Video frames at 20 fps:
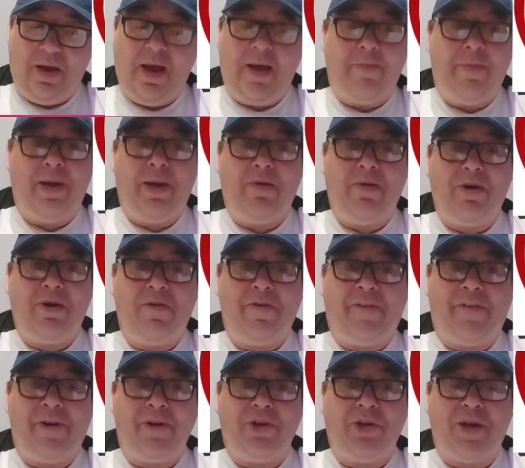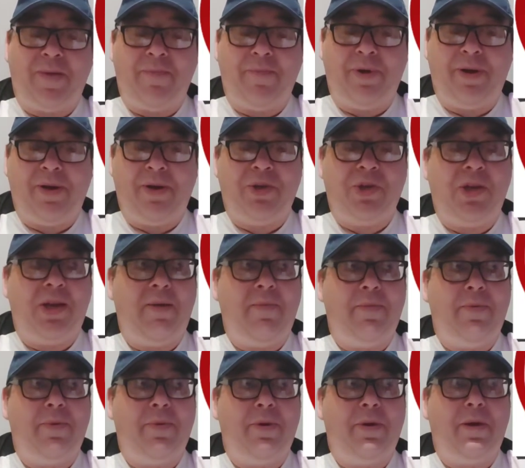Being good enough for Championship.
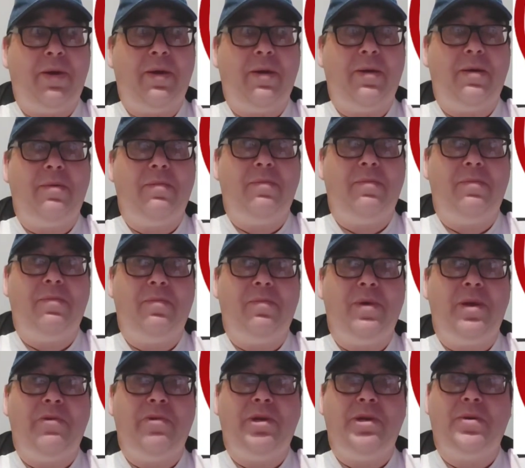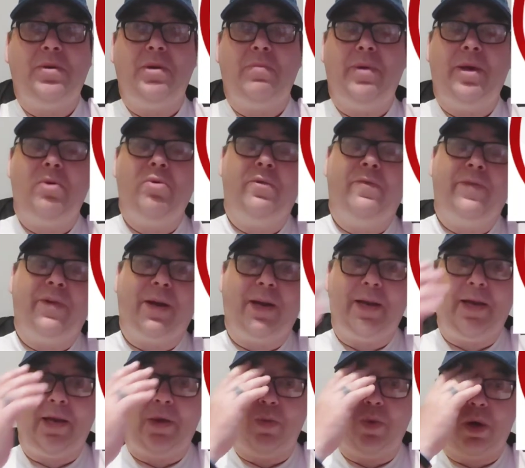Whether he's going to be good for
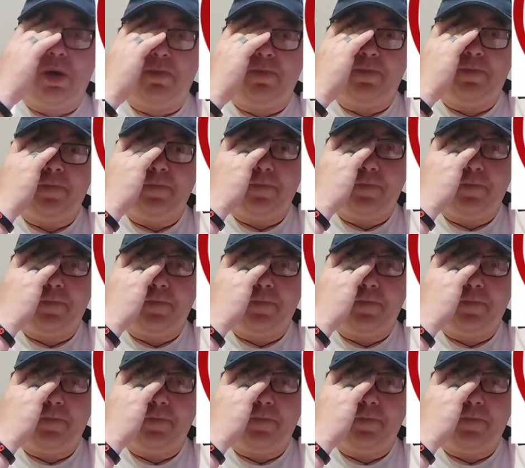League One